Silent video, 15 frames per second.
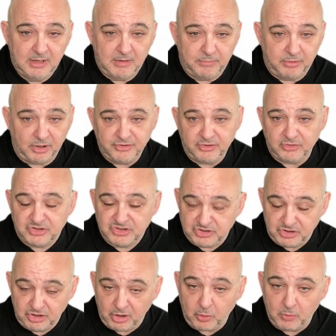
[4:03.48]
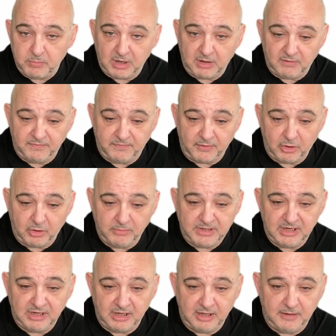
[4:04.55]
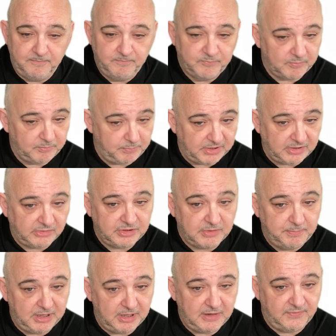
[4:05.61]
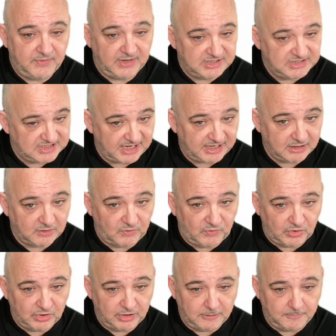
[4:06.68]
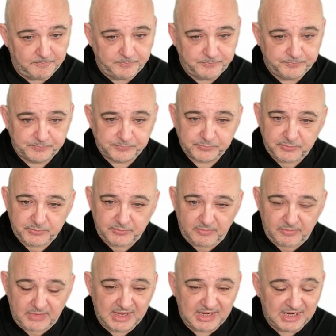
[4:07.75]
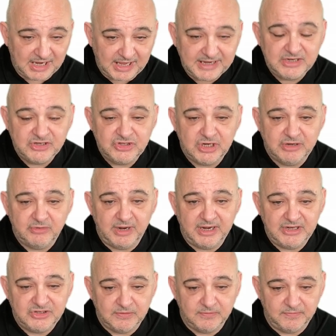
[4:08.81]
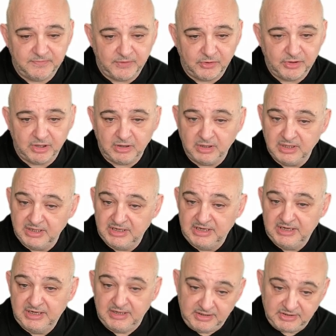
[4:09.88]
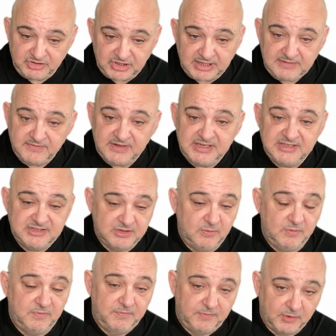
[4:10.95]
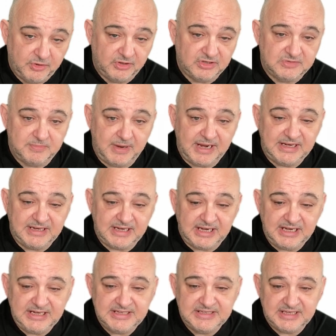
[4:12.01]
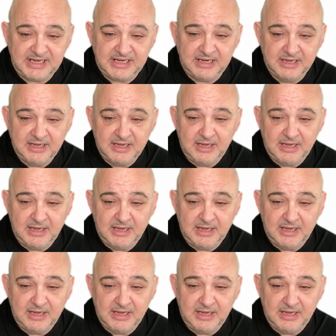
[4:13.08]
product snowball formula, build the perfect sales funnel, client generation funnel, JVZoo funnels made easy,